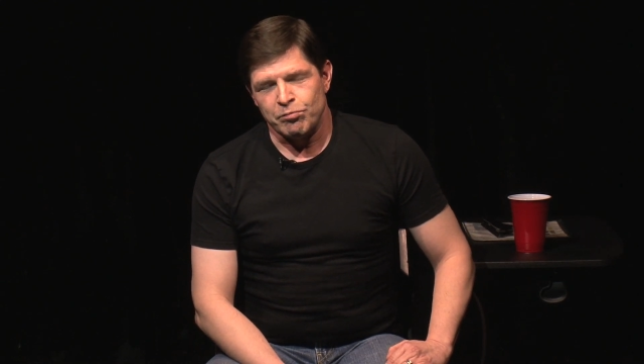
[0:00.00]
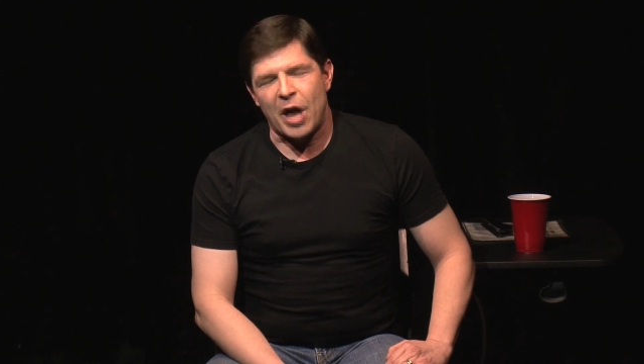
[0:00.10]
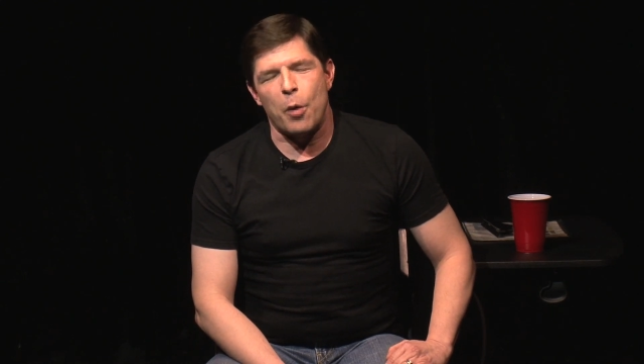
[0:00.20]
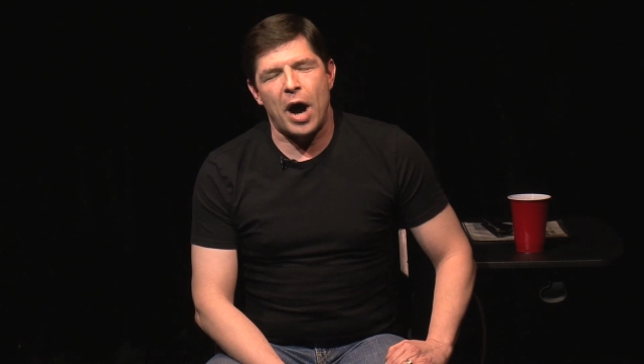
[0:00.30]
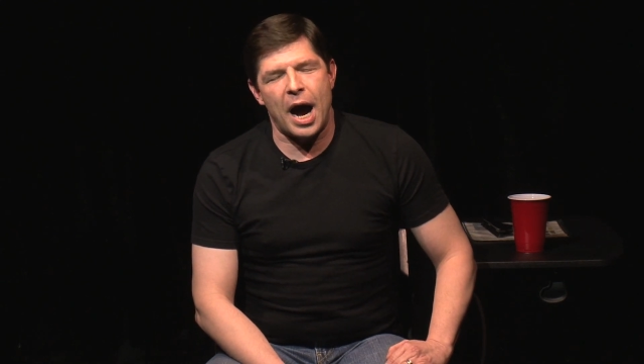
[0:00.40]

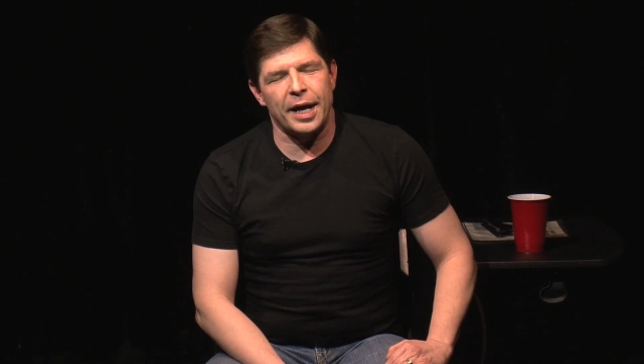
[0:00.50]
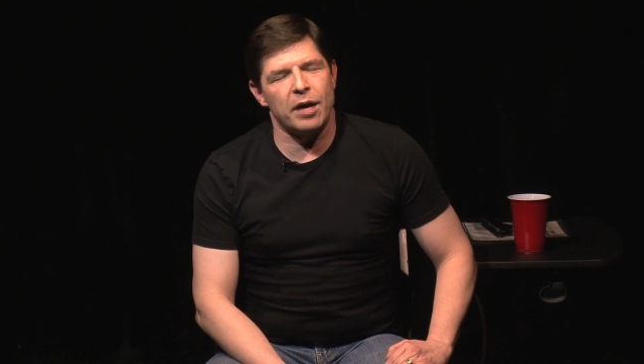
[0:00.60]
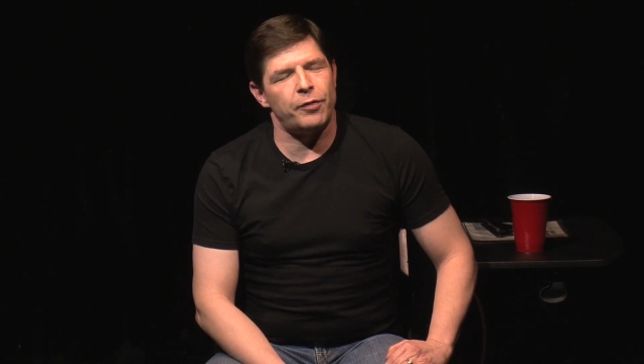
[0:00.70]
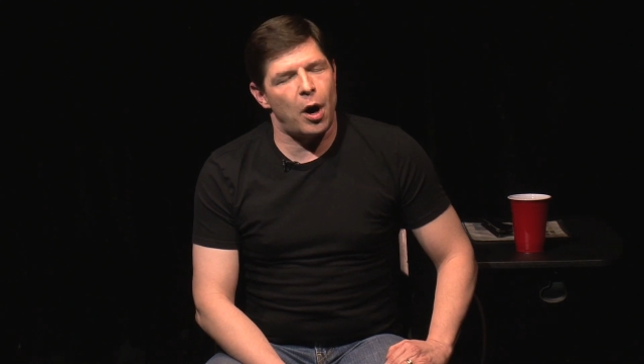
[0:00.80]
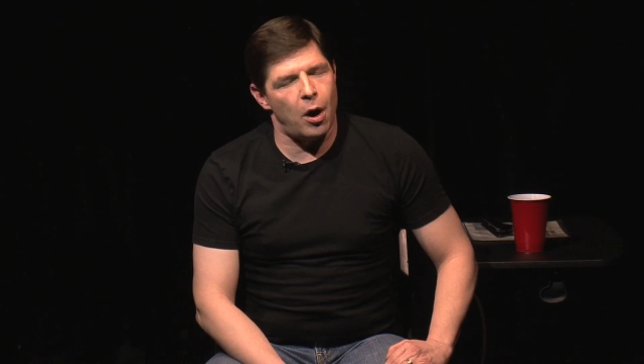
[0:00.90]
Now, I
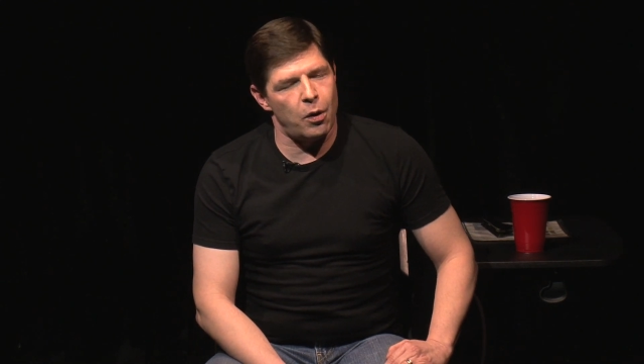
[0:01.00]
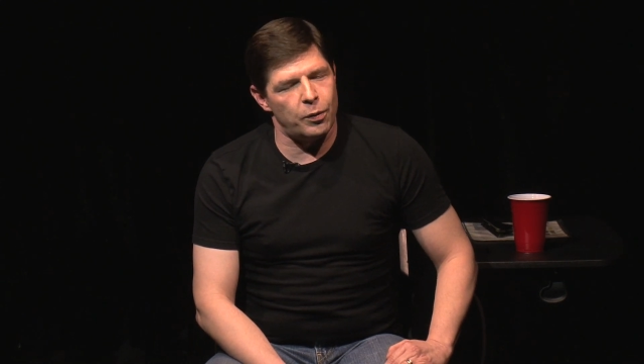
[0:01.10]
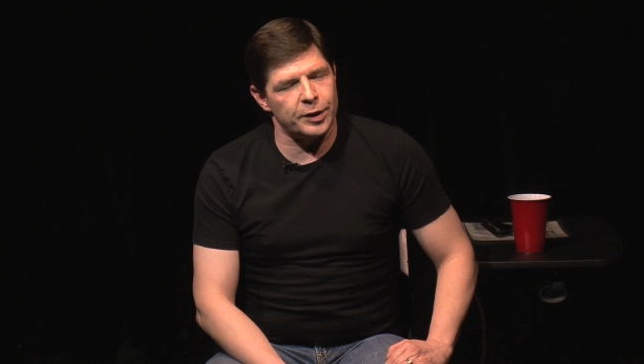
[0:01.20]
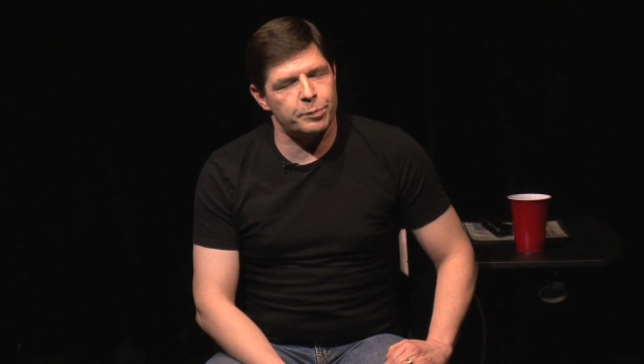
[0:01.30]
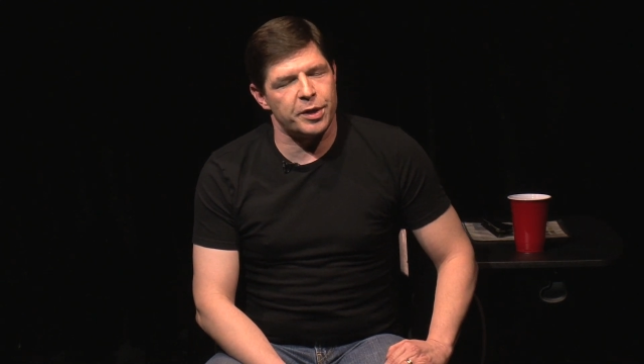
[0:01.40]
have
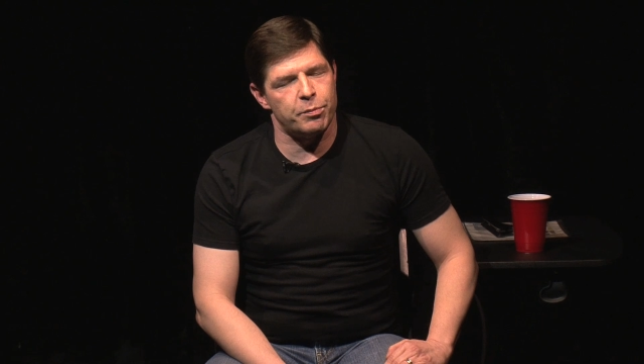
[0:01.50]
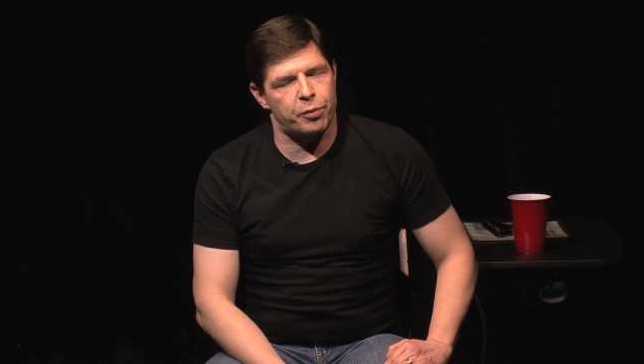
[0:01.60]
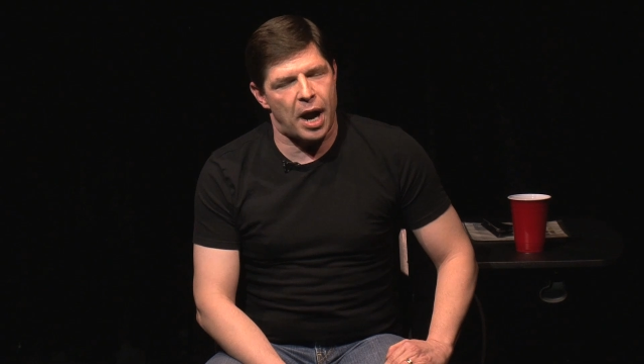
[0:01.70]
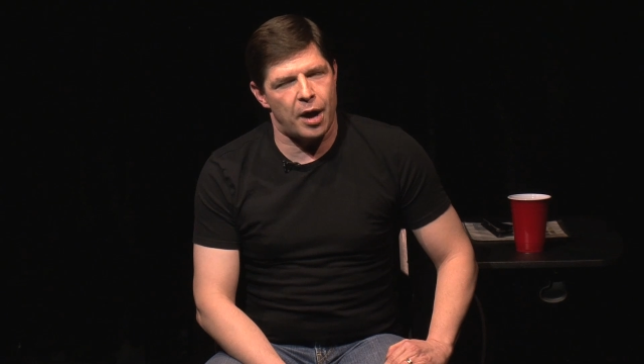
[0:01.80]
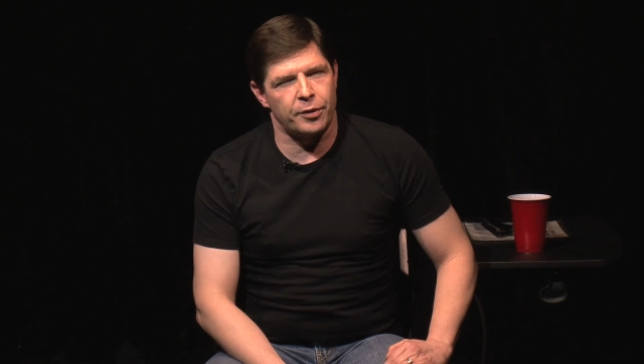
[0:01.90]
always been
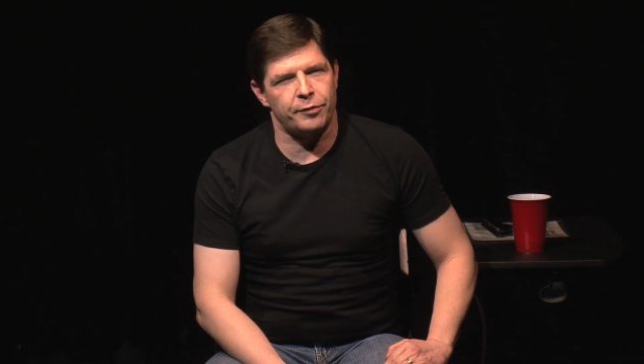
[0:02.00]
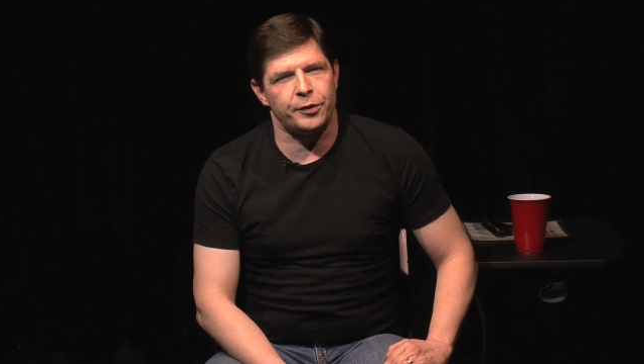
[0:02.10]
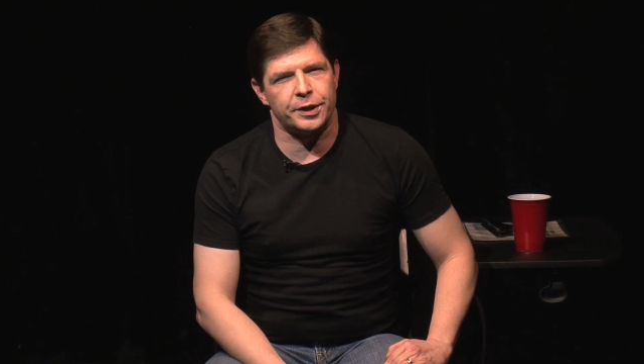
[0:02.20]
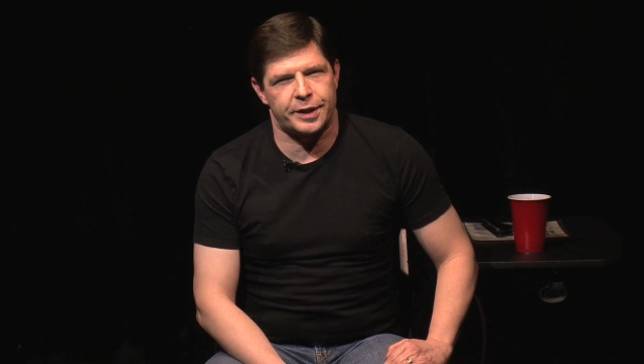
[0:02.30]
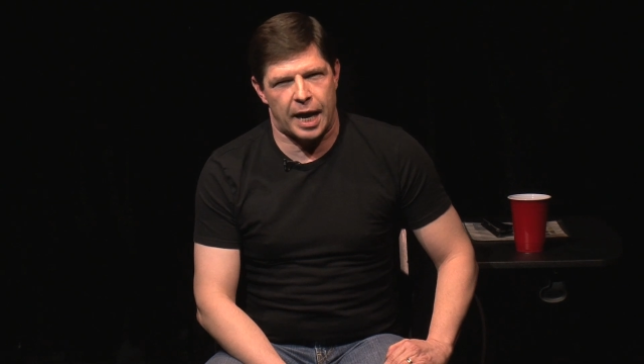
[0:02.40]
proud of
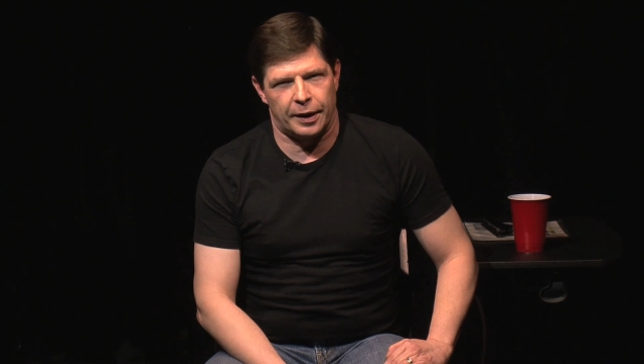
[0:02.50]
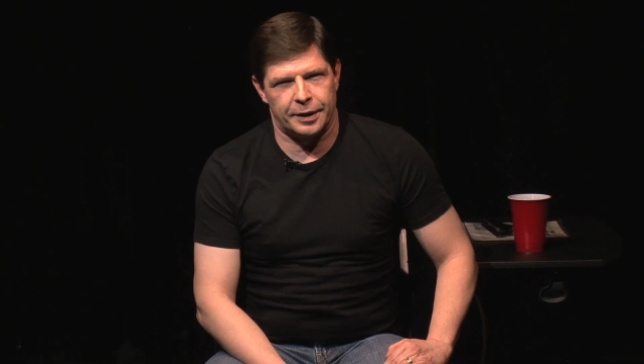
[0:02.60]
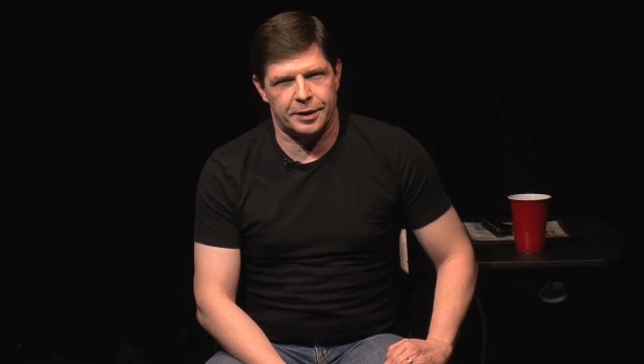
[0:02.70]
your talent.